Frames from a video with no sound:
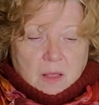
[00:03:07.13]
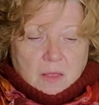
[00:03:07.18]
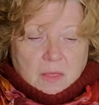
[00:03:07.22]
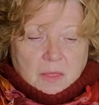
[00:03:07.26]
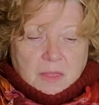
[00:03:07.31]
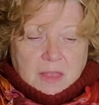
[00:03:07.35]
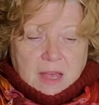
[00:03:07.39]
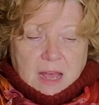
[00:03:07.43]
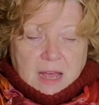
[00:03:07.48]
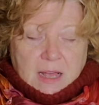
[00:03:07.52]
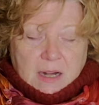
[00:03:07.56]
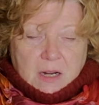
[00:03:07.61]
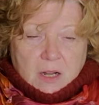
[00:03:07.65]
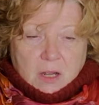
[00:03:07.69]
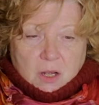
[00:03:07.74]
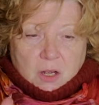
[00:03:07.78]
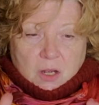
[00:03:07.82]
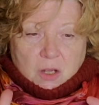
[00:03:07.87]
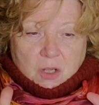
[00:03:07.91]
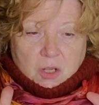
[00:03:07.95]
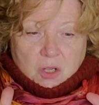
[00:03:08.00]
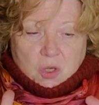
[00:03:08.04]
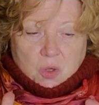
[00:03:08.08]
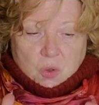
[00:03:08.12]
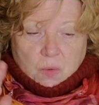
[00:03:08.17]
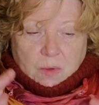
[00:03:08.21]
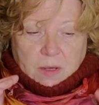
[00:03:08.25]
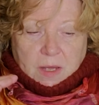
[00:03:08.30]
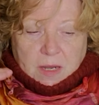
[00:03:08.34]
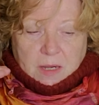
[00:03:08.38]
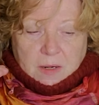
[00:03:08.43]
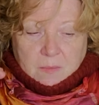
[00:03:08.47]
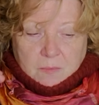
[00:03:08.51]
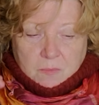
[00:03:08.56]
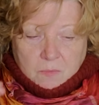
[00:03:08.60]
that you
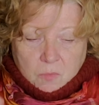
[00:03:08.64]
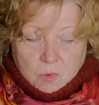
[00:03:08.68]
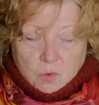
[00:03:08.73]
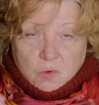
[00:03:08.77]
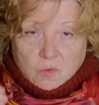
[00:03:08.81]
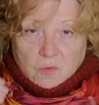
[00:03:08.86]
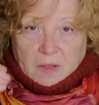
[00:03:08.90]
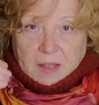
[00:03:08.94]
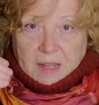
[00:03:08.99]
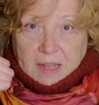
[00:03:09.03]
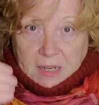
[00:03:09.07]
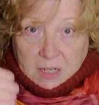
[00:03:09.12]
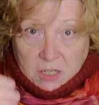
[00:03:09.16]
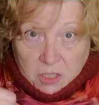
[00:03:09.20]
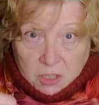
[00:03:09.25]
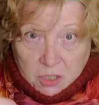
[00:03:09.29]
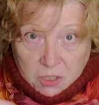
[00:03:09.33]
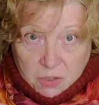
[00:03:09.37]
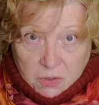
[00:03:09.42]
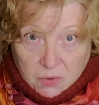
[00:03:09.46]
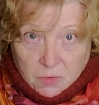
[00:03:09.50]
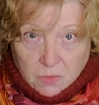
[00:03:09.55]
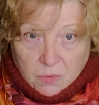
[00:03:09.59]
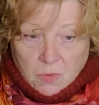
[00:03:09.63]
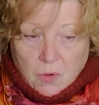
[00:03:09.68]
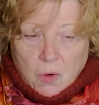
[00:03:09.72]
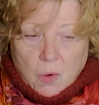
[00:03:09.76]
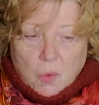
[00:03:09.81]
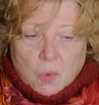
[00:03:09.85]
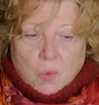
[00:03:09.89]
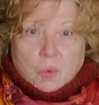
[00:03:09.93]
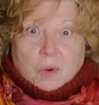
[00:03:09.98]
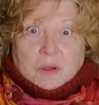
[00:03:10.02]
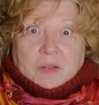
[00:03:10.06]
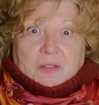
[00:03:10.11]
can move into
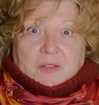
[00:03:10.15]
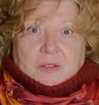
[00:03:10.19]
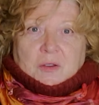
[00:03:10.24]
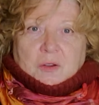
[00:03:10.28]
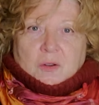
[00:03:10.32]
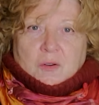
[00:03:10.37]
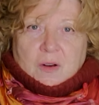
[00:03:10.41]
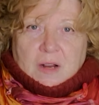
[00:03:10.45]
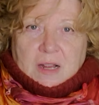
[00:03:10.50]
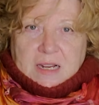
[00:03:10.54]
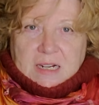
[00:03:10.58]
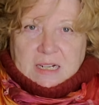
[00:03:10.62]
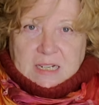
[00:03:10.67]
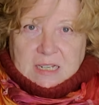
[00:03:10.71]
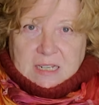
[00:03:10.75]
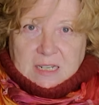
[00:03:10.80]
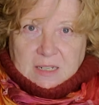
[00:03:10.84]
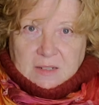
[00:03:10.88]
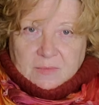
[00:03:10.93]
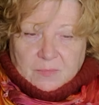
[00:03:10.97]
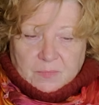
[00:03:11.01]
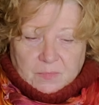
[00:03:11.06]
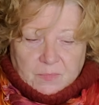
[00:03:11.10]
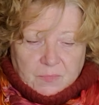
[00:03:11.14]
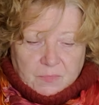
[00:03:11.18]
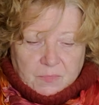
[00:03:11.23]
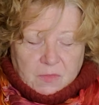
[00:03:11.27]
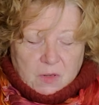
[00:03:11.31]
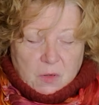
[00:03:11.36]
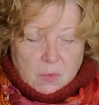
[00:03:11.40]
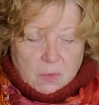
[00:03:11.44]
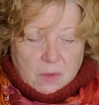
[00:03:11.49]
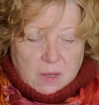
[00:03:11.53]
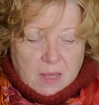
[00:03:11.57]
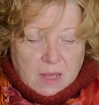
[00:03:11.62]
with your idea,
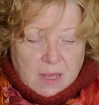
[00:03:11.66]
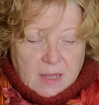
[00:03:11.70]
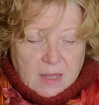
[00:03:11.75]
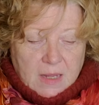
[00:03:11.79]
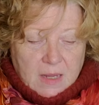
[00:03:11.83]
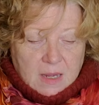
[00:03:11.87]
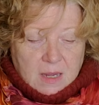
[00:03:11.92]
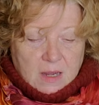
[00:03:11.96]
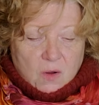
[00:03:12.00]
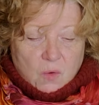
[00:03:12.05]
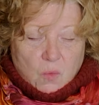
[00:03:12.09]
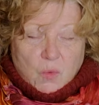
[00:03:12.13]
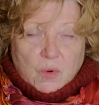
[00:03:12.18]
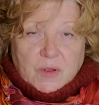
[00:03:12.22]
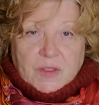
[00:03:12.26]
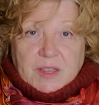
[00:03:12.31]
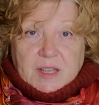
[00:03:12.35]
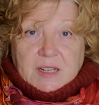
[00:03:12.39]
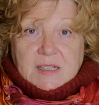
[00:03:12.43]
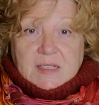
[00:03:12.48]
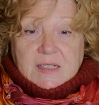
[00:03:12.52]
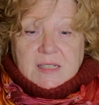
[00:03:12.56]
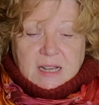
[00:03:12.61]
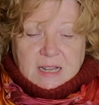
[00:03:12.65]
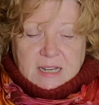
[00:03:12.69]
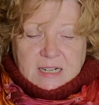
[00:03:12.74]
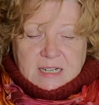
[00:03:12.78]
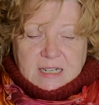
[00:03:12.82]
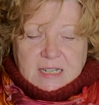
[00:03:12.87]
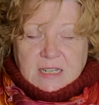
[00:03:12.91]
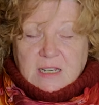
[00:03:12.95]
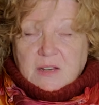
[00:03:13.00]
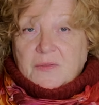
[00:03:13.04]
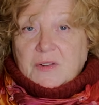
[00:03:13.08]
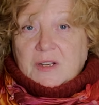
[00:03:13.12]
okay? With this
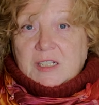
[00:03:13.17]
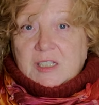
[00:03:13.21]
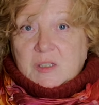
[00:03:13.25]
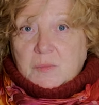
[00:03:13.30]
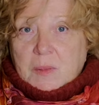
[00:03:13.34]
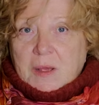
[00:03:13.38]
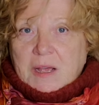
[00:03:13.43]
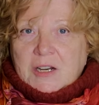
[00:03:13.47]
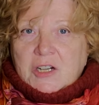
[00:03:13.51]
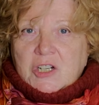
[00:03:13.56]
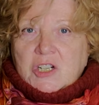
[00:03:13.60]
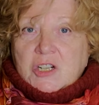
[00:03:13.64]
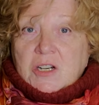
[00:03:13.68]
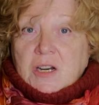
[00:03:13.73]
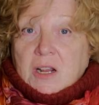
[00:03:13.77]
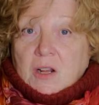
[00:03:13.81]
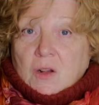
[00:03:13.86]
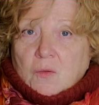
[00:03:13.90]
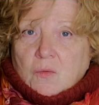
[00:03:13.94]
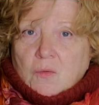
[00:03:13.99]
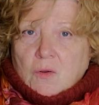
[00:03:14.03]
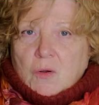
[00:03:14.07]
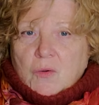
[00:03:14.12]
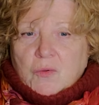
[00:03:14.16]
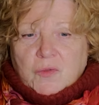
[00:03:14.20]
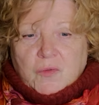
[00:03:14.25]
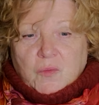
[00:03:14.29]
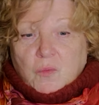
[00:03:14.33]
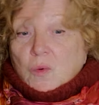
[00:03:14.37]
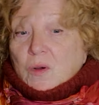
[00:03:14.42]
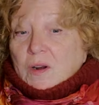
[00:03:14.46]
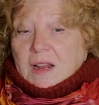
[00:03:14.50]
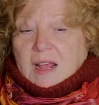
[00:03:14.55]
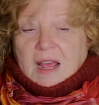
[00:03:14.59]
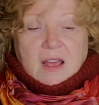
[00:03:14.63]
idea of expansion and growth,
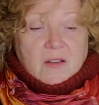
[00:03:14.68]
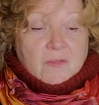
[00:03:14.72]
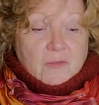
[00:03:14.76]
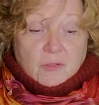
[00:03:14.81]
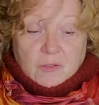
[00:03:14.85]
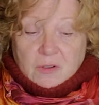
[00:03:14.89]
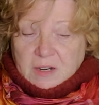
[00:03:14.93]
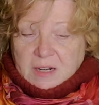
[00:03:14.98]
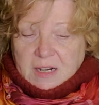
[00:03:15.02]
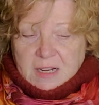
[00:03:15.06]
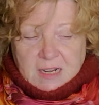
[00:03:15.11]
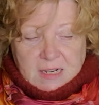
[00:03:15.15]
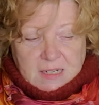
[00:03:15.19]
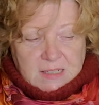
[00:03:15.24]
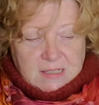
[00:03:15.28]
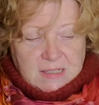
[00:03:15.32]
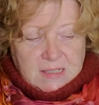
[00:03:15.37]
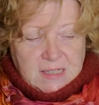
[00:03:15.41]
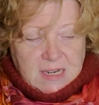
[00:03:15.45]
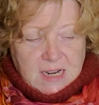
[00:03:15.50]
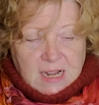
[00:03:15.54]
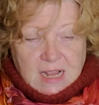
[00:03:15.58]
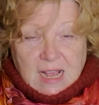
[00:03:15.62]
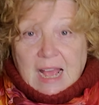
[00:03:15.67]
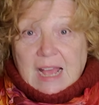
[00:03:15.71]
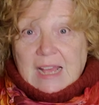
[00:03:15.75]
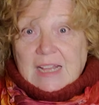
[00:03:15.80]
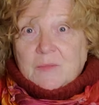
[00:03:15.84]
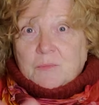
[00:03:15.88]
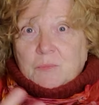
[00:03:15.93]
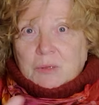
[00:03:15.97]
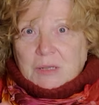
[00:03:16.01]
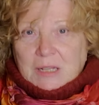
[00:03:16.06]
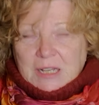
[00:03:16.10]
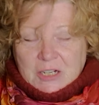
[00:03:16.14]
whatever it is,
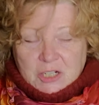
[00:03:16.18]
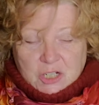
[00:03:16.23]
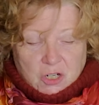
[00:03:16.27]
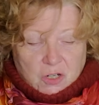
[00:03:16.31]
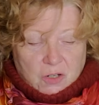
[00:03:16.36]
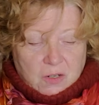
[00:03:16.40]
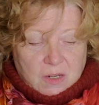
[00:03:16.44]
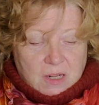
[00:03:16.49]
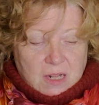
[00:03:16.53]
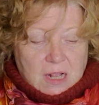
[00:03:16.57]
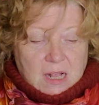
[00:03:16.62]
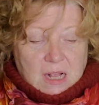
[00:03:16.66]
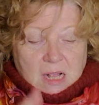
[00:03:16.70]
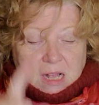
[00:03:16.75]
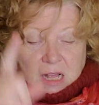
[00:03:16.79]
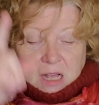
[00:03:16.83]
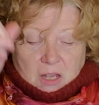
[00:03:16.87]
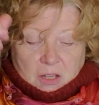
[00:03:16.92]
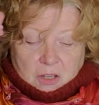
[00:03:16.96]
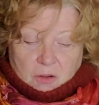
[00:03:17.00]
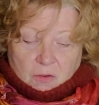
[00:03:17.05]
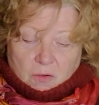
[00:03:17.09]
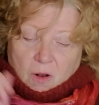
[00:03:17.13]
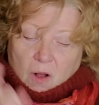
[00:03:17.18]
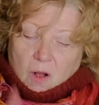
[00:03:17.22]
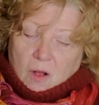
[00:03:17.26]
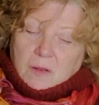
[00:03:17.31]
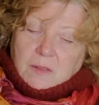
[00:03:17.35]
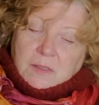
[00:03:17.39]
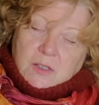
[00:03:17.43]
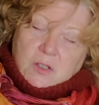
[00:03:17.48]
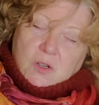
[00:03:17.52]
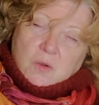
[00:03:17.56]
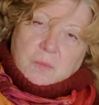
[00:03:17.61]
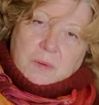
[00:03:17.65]
and pleasure. You're
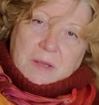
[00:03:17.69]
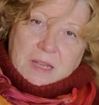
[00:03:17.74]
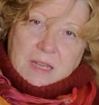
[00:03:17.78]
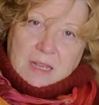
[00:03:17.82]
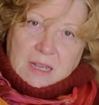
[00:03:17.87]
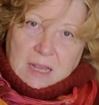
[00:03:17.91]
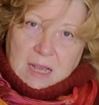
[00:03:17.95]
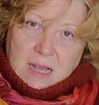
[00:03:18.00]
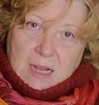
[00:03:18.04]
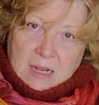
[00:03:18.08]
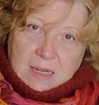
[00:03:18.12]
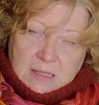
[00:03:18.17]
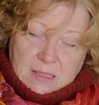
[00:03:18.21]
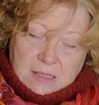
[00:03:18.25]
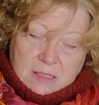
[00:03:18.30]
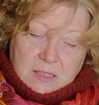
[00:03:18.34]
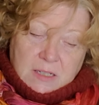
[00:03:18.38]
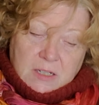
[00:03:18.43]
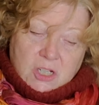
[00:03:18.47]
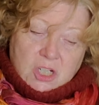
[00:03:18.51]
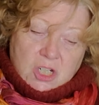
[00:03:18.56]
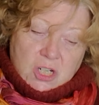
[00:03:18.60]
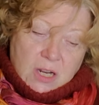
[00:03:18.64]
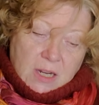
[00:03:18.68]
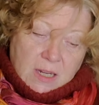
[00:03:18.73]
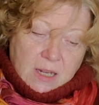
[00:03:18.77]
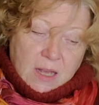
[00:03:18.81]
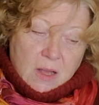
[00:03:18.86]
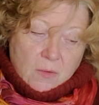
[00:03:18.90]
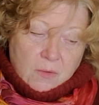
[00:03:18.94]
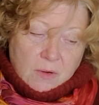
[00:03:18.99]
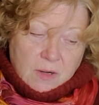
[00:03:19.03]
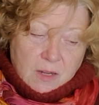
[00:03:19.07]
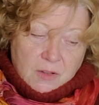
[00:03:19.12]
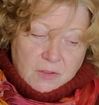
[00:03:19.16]
also being asked, check
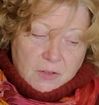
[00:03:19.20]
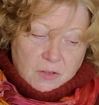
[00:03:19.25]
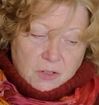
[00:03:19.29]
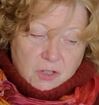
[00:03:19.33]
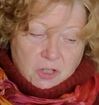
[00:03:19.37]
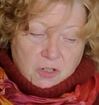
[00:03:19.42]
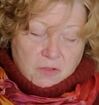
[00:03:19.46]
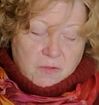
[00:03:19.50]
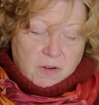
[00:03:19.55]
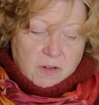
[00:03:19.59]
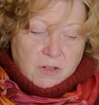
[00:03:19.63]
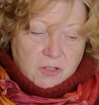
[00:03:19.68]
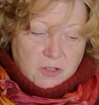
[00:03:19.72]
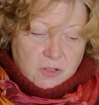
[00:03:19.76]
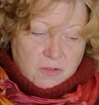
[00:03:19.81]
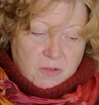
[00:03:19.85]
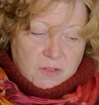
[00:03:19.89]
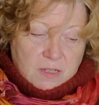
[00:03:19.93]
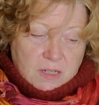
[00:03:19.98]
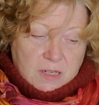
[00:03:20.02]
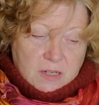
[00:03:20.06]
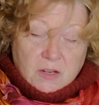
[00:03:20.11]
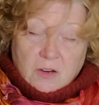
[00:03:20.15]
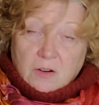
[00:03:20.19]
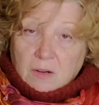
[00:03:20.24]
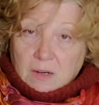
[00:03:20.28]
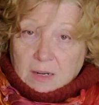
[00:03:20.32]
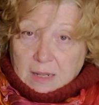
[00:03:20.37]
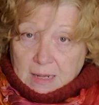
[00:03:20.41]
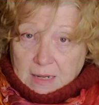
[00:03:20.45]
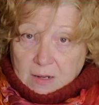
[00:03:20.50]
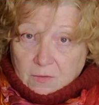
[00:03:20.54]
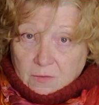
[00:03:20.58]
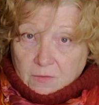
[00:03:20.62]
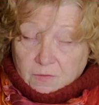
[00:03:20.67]
out other structures in your
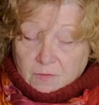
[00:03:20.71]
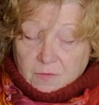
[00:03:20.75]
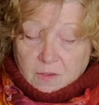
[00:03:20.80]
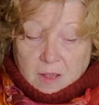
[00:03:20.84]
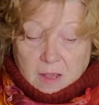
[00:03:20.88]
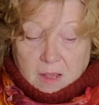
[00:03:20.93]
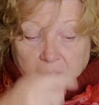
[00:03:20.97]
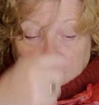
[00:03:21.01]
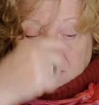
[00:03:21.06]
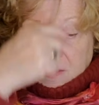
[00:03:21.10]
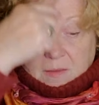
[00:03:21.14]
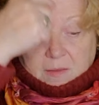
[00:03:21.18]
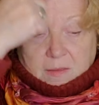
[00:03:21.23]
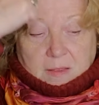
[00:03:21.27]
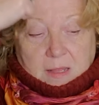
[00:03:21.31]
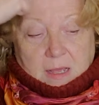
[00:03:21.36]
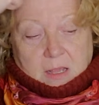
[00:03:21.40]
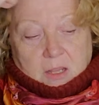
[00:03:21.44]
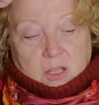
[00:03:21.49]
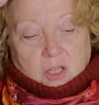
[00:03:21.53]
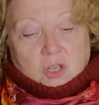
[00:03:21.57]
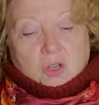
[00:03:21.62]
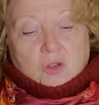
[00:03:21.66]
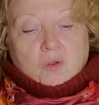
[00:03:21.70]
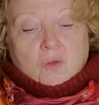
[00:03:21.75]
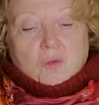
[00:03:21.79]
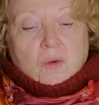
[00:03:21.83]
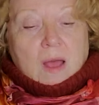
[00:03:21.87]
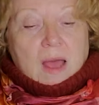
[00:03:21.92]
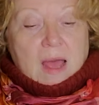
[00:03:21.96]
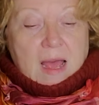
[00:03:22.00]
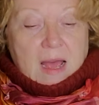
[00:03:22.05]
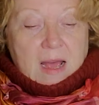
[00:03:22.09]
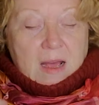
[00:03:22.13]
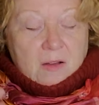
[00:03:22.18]
life that you
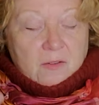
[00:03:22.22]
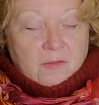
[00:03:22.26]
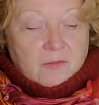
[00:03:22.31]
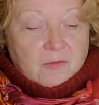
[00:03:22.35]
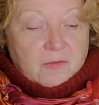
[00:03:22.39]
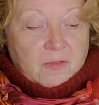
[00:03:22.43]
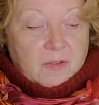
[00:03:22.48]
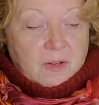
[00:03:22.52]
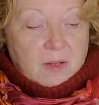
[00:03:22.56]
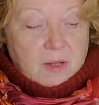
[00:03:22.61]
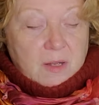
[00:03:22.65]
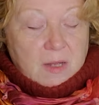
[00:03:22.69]
have